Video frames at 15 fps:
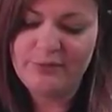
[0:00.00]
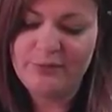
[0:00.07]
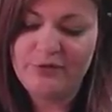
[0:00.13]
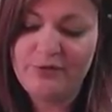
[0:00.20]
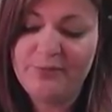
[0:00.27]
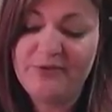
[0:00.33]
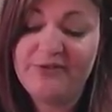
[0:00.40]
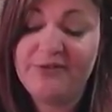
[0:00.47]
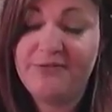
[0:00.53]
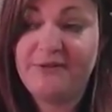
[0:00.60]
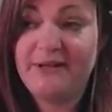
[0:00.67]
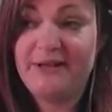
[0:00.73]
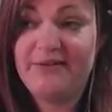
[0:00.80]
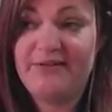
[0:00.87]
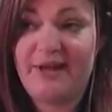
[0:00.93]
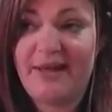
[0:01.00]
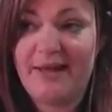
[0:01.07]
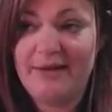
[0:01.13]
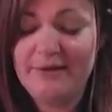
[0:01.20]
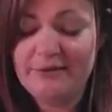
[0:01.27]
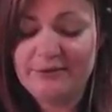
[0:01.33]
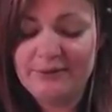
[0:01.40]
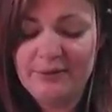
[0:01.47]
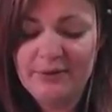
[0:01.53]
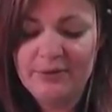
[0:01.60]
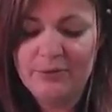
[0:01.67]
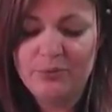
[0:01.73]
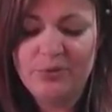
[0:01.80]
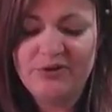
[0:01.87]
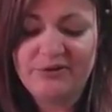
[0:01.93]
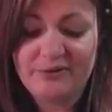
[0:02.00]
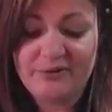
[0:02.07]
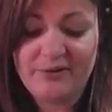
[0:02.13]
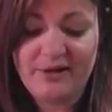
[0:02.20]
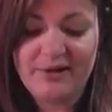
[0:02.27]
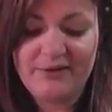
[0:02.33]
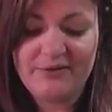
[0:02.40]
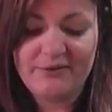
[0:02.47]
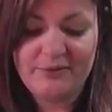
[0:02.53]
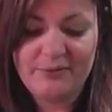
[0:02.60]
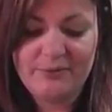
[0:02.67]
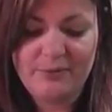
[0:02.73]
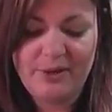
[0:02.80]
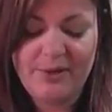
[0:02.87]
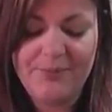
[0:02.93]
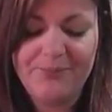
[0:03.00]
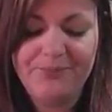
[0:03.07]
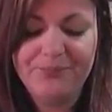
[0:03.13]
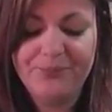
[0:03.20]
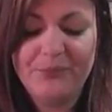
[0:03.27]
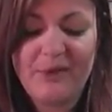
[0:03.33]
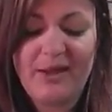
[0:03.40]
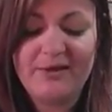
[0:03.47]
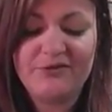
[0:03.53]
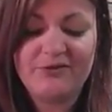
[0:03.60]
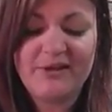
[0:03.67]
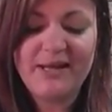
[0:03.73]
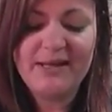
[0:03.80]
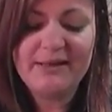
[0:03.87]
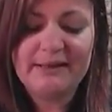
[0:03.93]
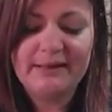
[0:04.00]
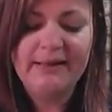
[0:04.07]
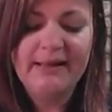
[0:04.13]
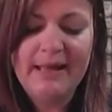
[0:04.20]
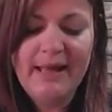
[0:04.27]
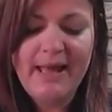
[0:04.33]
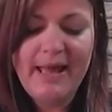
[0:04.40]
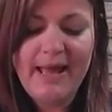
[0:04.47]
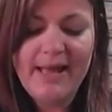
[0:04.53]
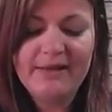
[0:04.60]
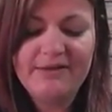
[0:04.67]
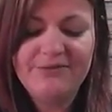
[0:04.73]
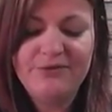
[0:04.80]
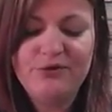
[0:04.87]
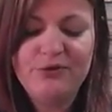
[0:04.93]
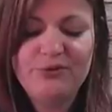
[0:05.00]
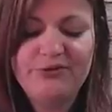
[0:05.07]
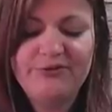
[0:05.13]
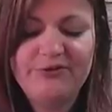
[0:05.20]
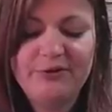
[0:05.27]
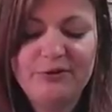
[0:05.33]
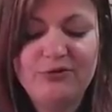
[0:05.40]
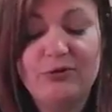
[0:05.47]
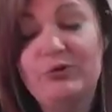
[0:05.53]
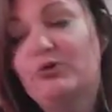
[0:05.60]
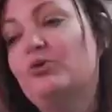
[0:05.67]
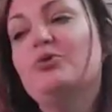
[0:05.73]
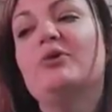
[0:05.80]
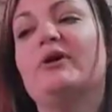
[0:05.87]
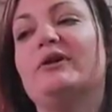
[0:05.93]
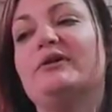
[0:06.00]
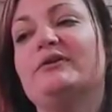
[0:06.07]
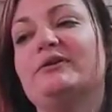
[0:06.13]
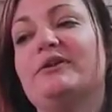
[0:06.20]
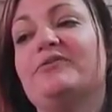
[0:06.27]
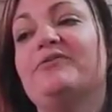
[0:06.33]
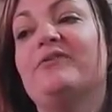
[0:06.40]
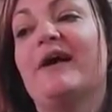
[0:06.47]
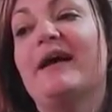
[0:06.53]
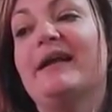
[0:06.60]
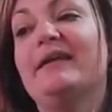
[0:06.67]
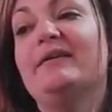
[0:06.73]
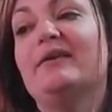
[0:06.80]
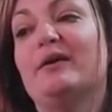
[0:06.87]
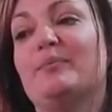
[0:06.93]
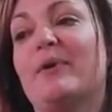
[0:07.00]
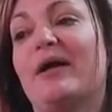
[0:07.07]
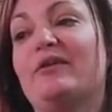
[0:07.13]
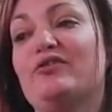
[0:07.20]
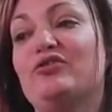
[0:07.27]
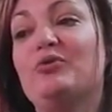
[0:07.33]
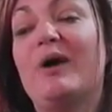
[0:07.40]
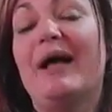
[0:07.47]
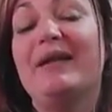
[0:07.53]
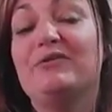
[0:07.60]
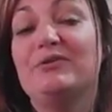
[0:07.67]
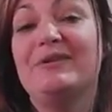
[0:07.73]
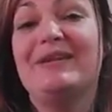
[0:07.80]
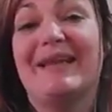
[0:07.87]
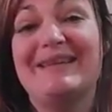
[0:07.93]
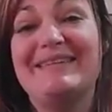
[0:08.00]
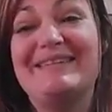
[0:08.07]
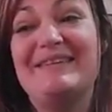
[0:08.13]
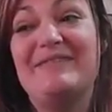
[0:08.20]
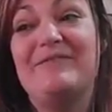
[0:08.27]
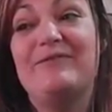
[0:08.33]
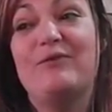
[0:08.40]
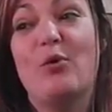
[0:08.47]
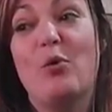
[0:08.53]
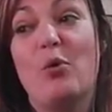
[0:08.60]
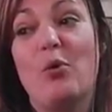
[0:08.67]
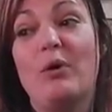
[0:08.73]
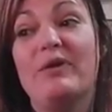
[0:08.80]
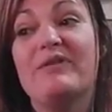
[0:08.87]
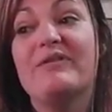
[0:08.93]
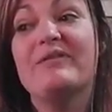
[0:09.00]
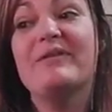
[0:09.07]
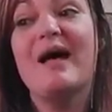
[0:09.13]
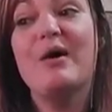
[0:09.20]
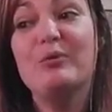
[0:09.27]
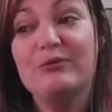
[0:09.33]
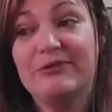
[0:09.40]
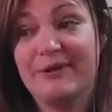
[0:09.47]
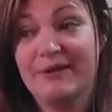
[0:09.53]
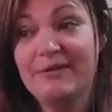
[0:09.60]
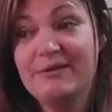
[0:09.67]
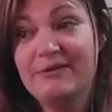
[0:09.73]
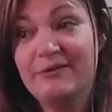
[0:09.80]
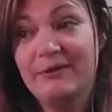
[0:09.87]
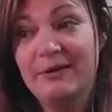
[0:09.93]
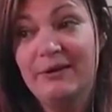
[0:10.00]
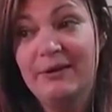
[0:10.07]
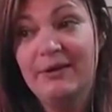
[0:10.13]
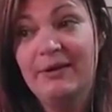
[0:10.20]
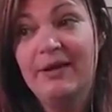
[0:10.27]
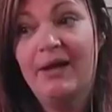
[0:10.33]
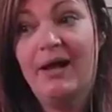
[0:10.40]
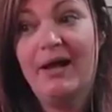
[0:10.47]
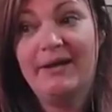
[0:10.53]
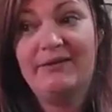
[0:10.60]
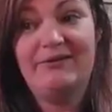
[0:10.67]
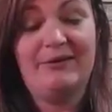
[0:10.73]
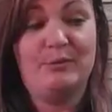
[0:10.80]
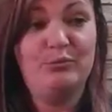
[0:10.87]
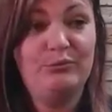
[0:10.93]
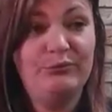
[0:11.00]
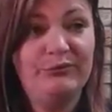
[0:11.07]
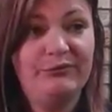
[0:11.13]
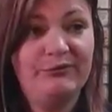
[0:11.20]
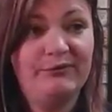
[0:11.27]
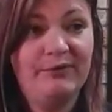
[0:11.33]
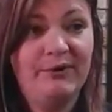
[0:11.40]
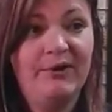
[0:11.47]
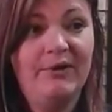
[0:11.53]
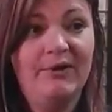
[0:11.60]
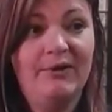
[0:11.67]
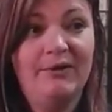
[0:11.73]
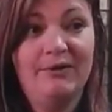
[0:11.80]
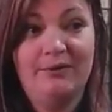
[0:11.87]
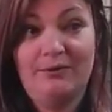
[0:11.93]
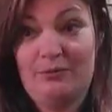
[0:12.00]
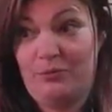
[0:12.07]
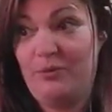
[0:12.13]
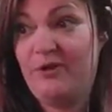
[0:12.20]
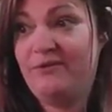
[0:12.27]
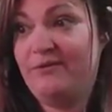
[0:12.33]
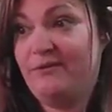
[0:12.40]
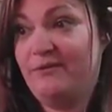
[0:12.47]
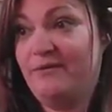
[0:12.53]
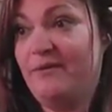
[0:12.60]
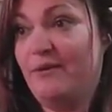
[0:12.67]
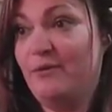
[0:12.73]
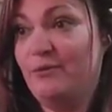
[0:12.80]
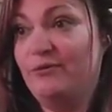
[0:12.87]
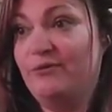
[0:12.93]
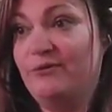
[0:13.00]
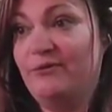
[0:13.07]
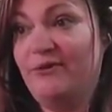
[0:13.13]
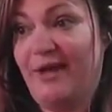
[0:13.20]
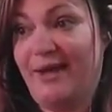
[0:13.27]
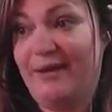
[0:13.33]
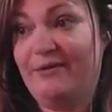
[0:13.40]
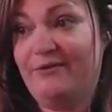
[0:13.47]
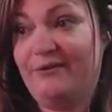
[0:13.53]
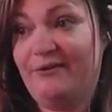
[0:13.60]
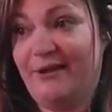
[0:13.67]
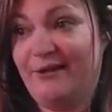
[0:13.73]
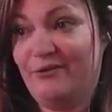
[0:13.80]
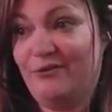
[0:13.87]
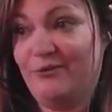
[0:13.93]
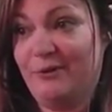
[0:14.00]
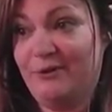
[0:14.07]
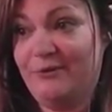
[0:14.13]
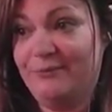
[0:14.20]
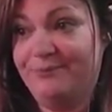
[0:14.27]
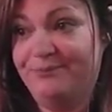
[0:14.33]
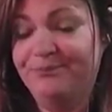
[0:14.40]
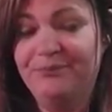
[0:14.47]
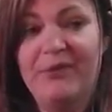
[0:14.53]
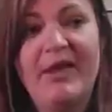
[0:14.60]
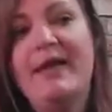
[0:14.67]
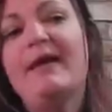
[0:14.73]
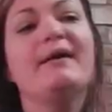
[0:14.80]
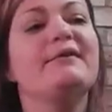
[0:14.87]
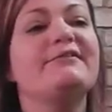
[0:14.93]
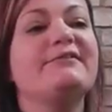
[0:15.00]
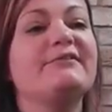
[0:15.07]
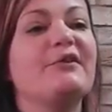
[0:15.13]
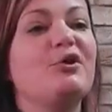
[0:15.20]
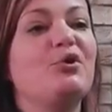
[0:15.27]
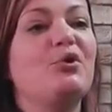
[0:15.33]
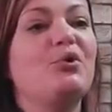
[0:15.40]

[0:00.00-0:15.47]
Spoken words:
specifically tagged with that hashtag. And if you do a search on Google, you find about 294,000 items with those tags attached. So